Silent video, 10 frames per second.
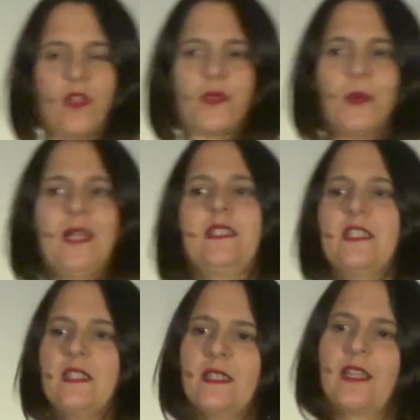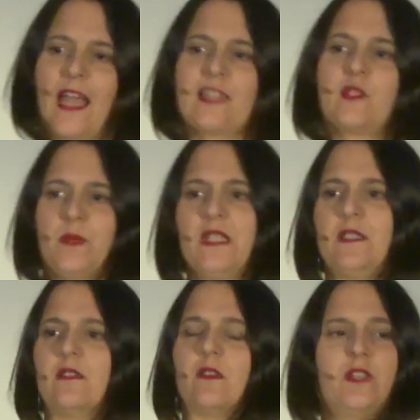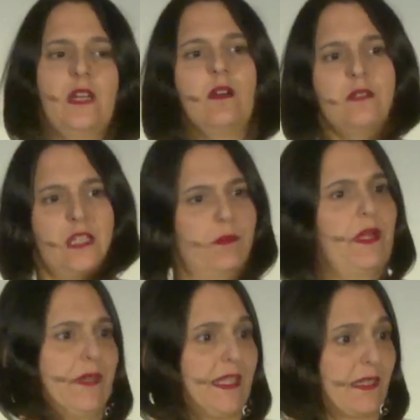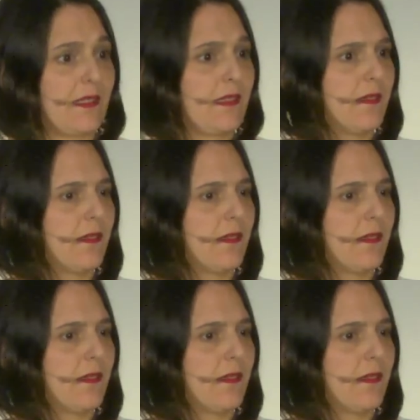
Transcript: threatened cat species of the Americas.